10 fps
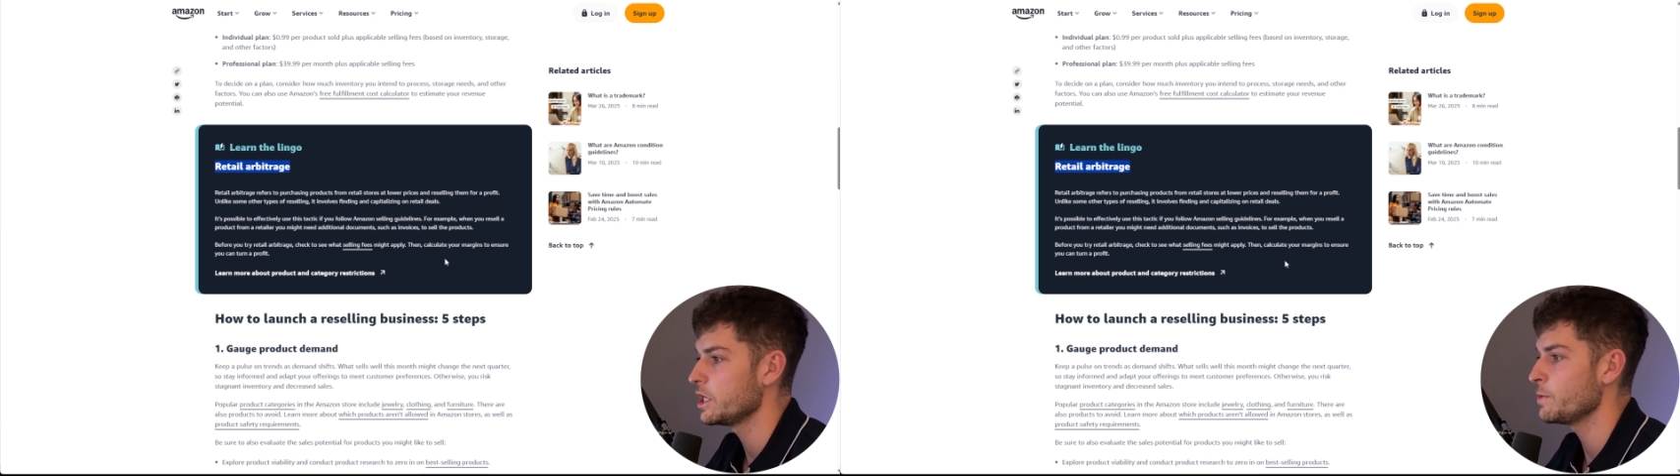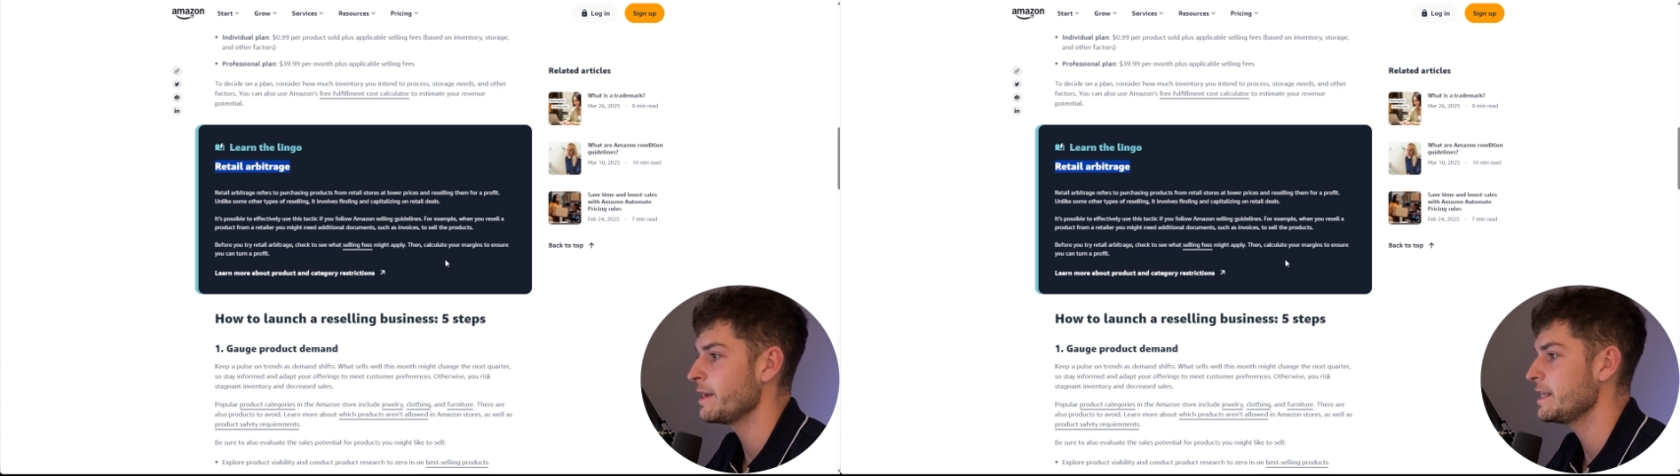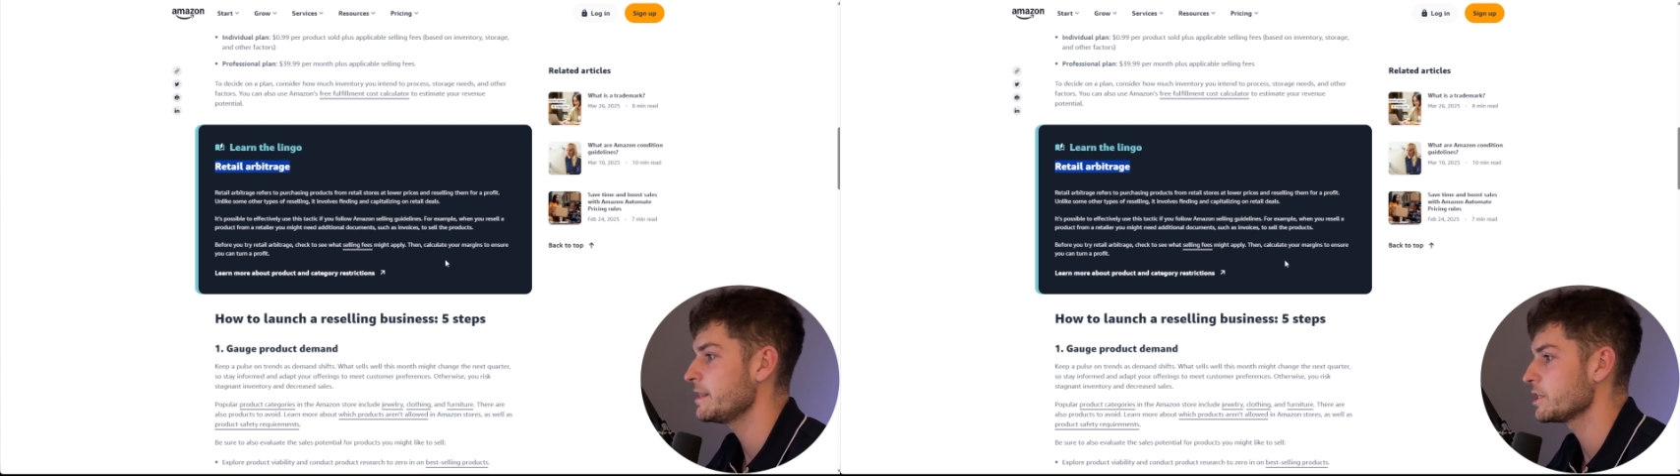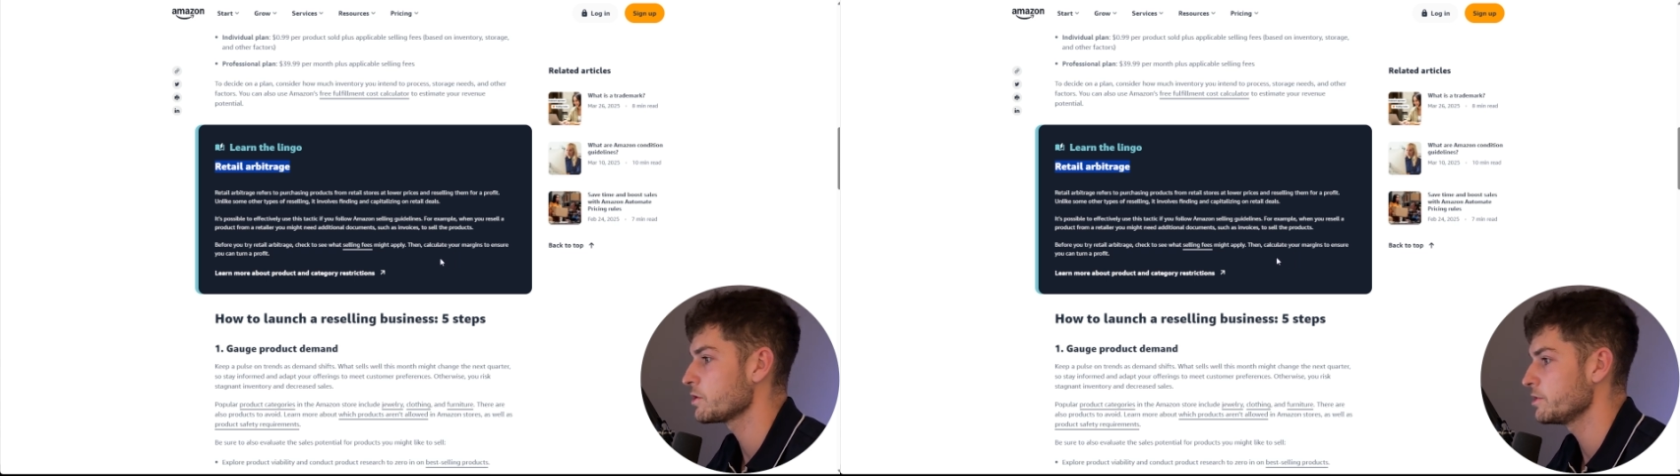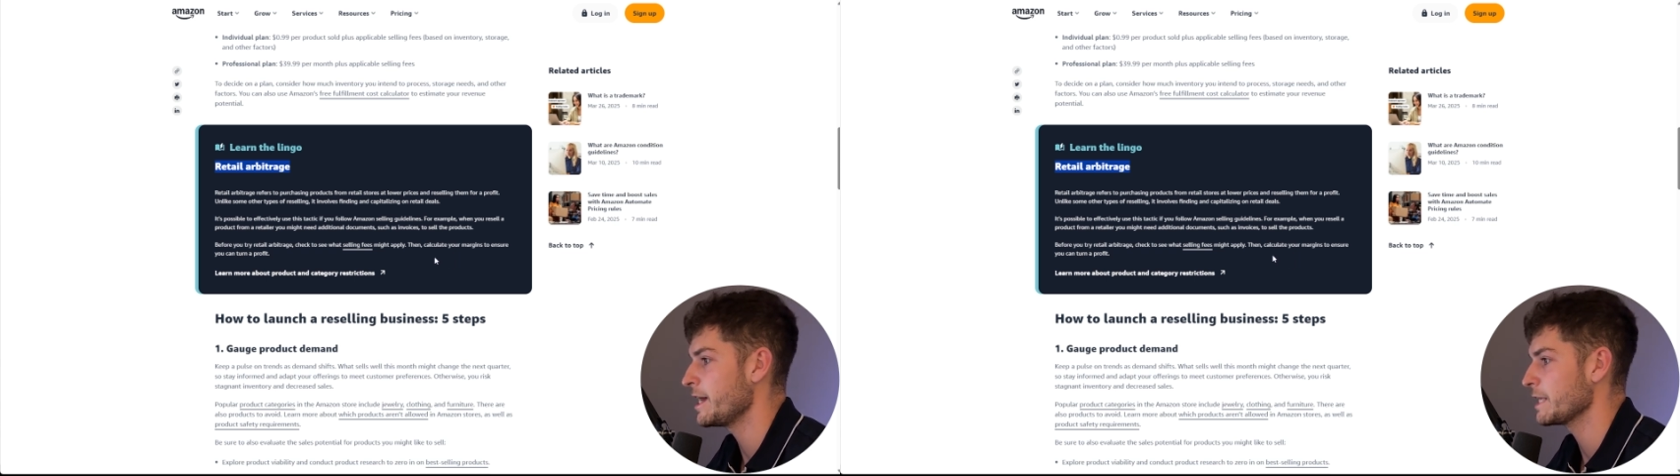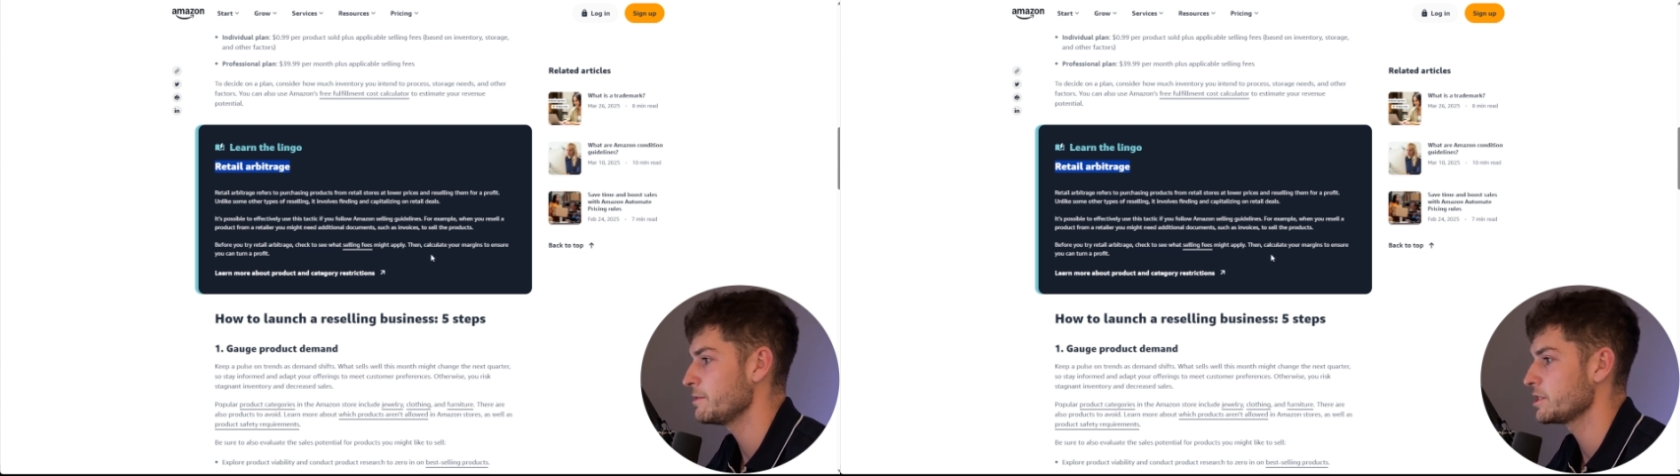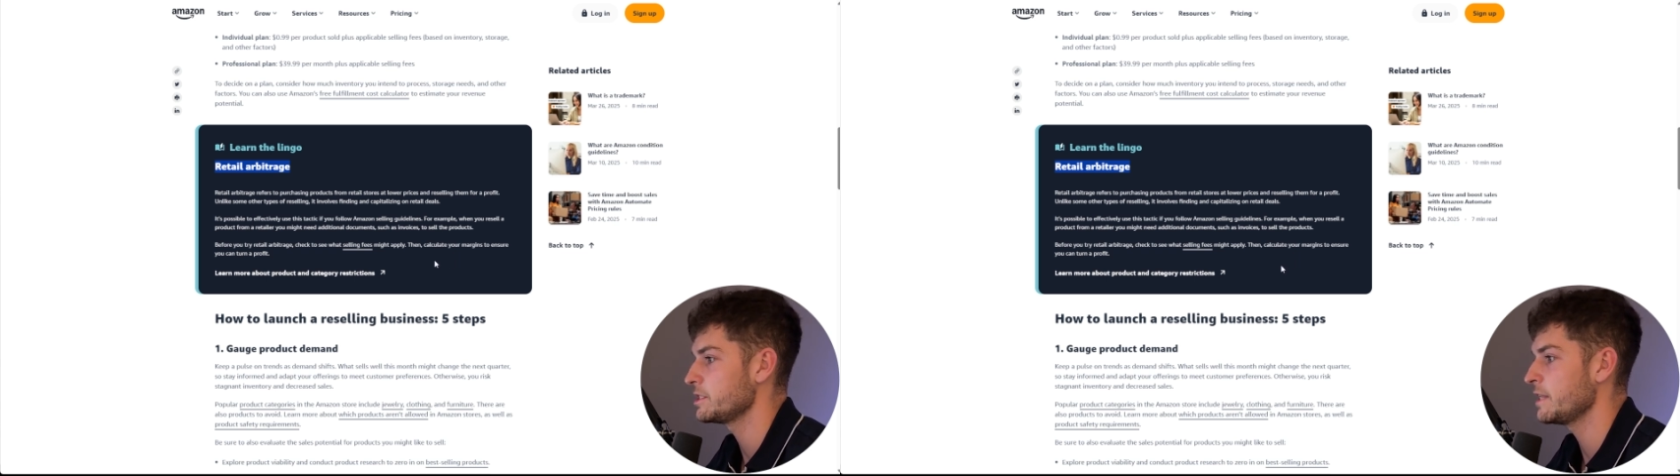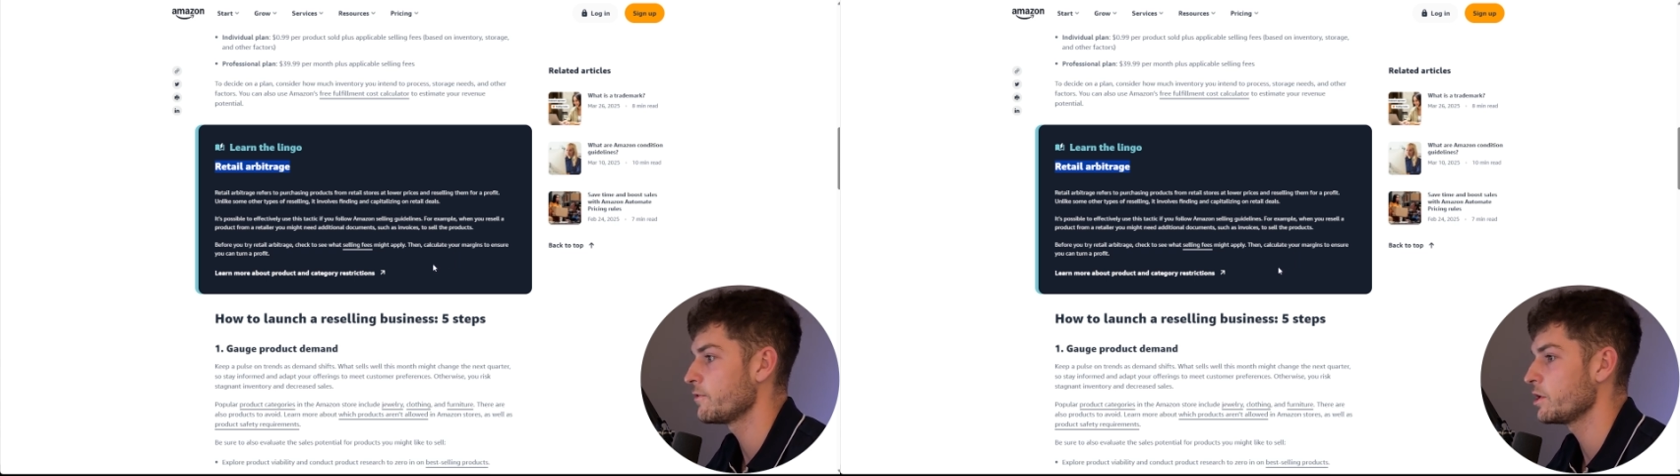you might need additional documents such as
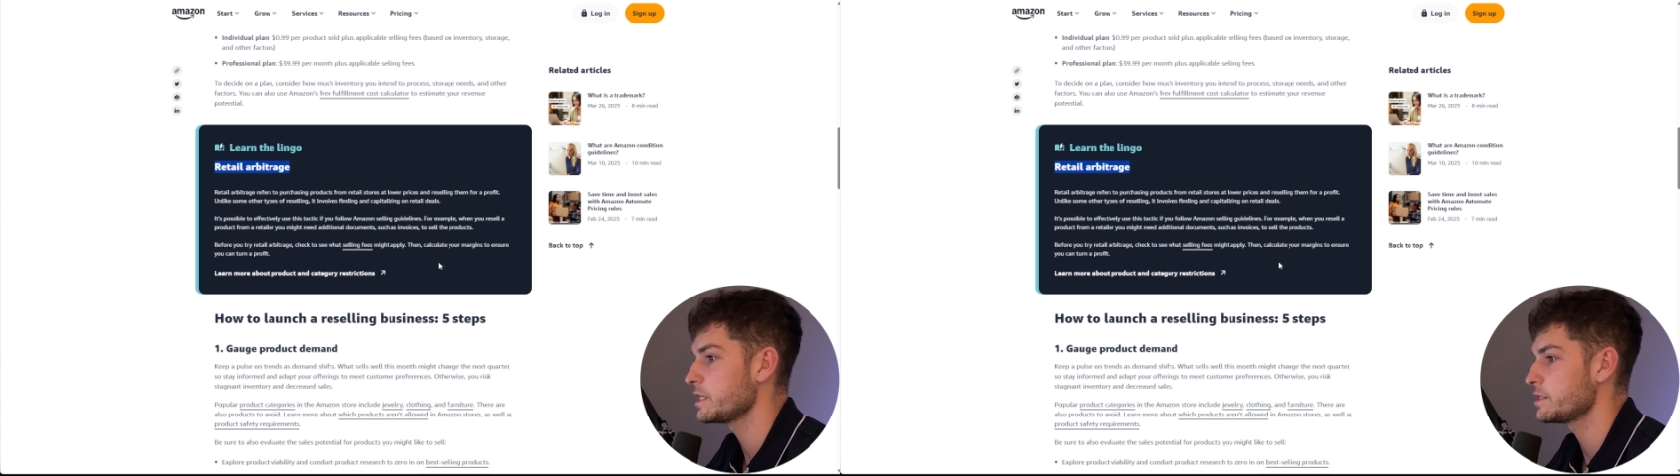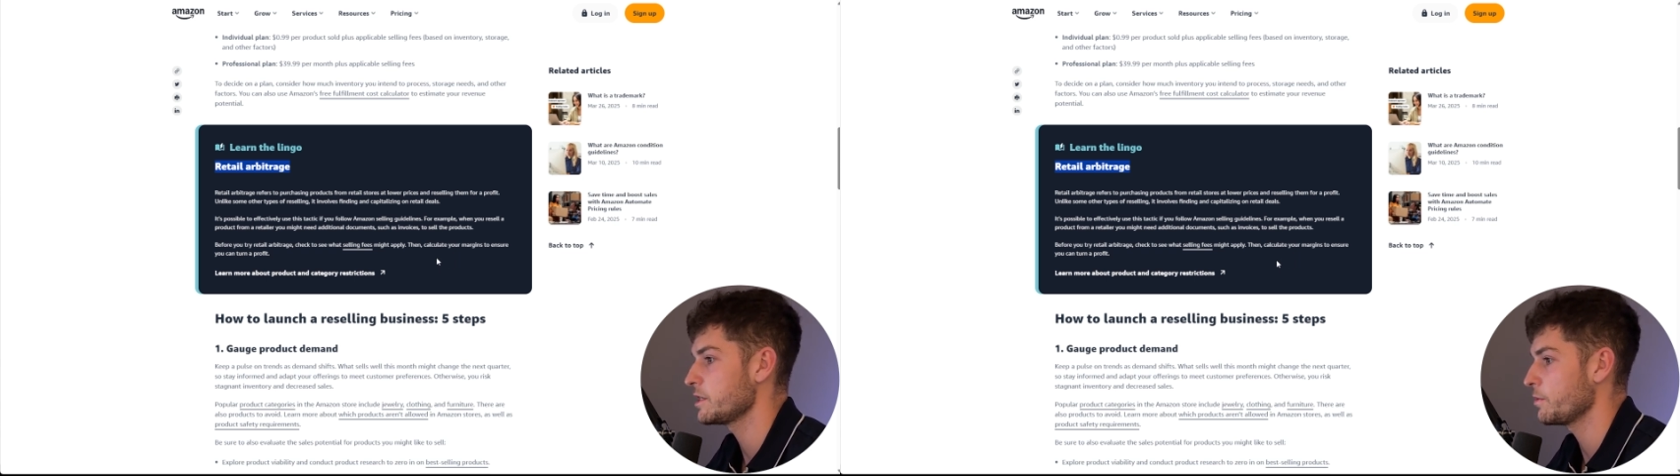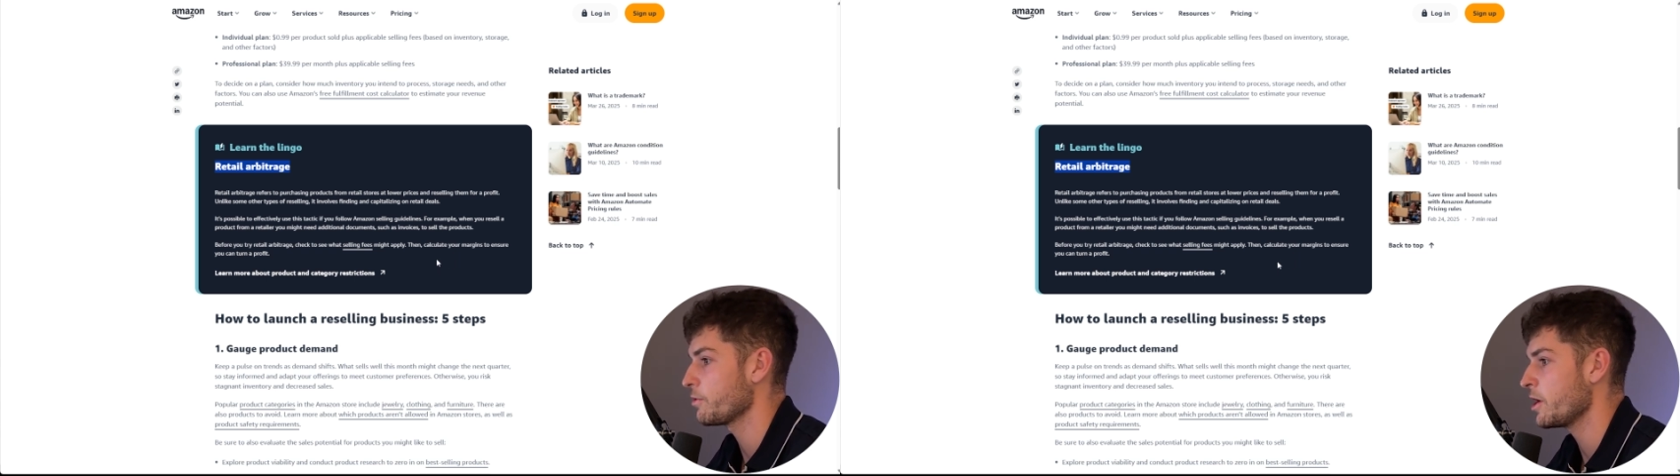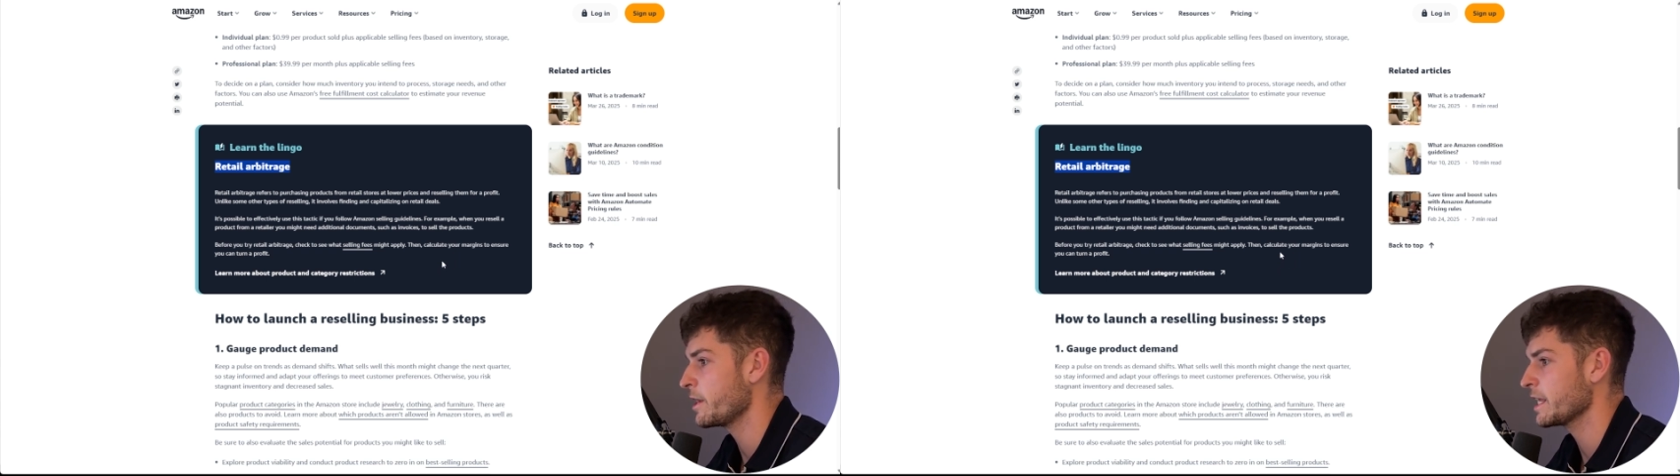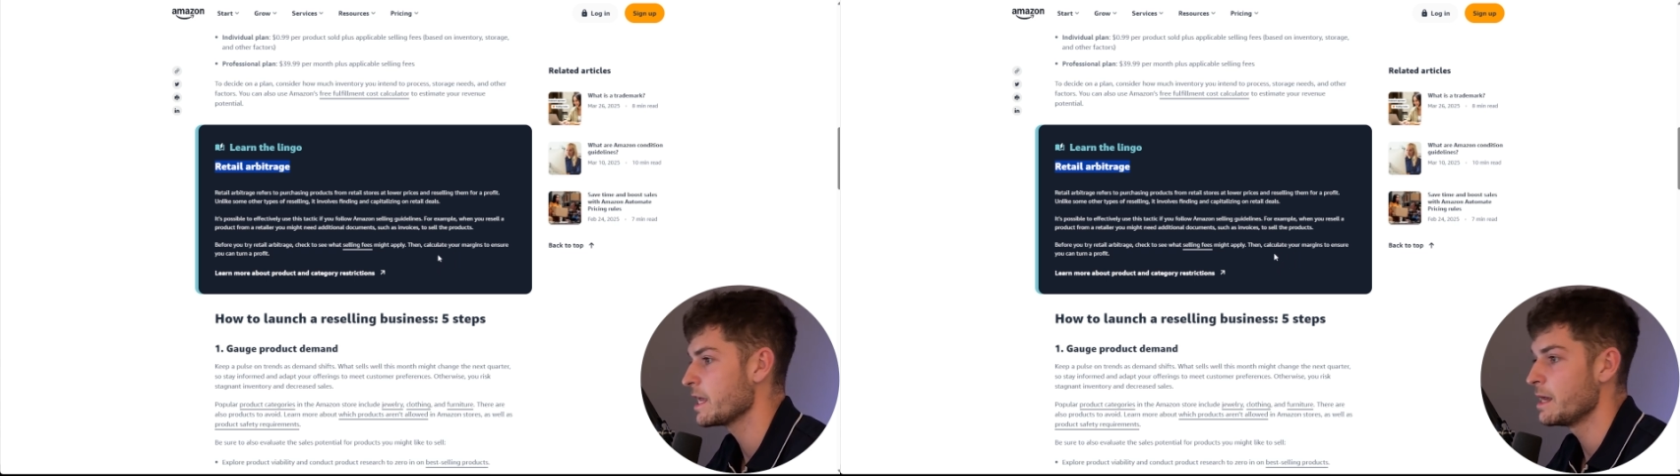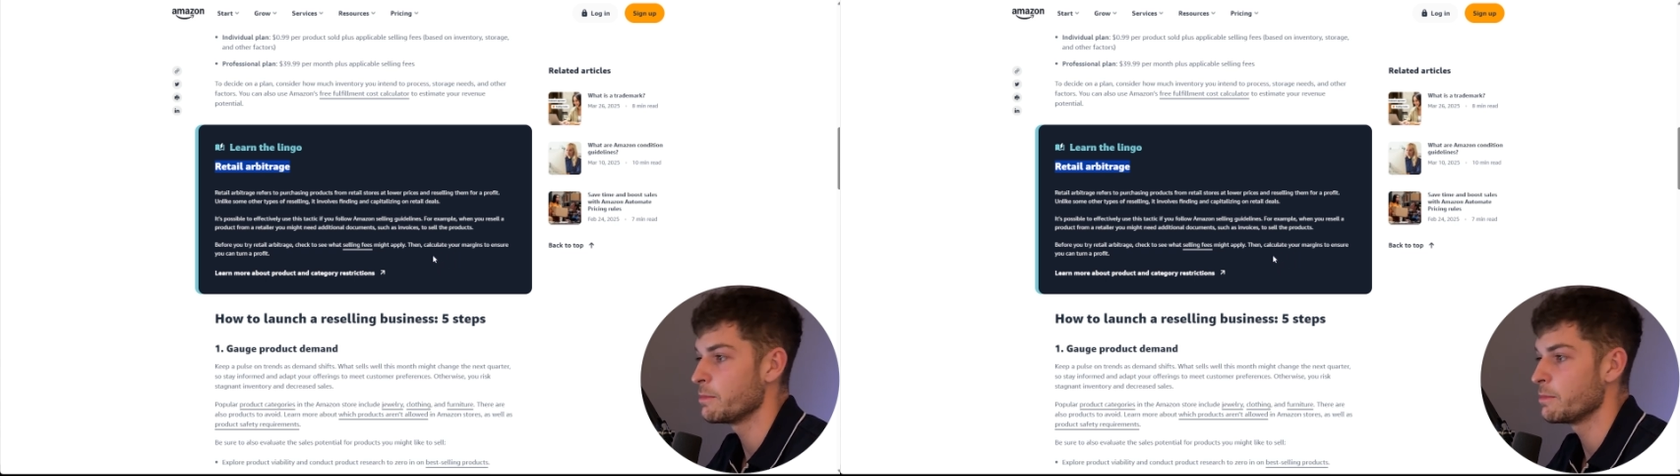invoices to sell the product.